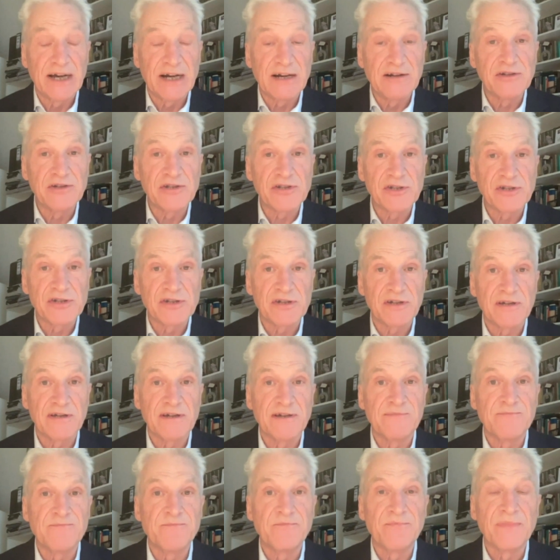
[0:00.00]
large
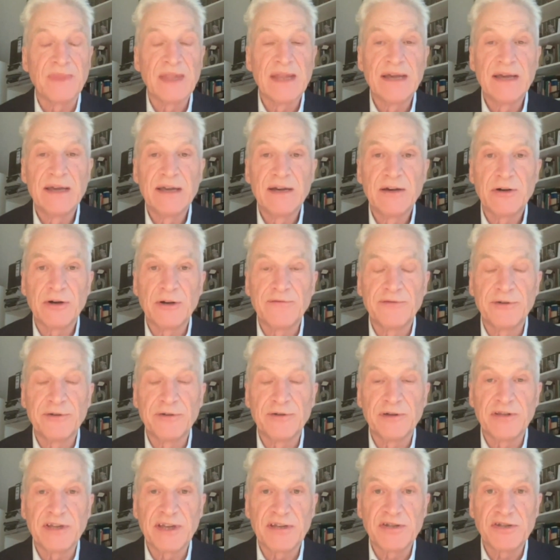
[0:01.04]
um,
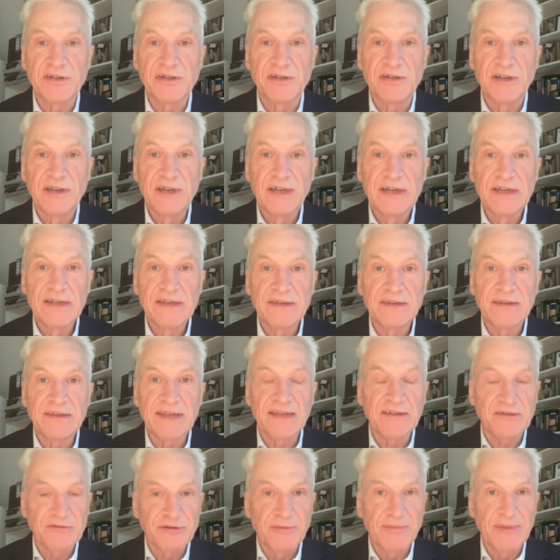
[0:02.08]
confrontation,
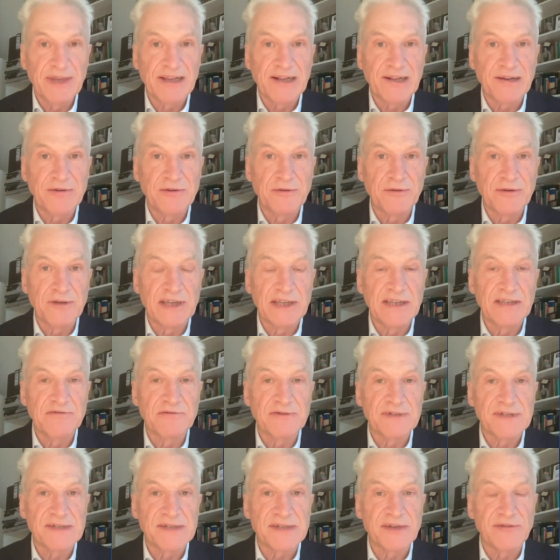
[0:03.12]
detrimental to the
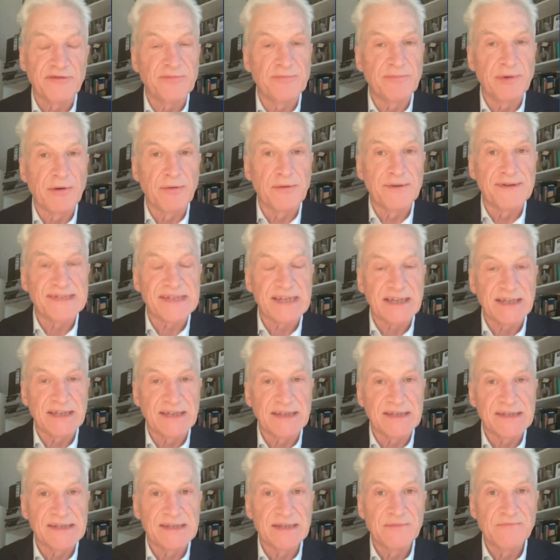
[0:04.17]
interests of both
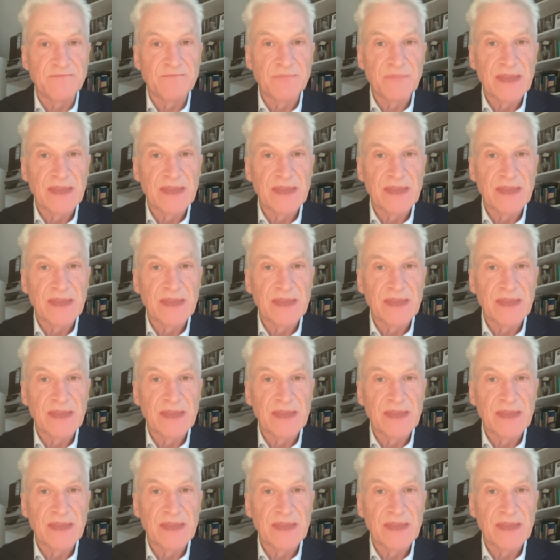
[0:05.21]
sides.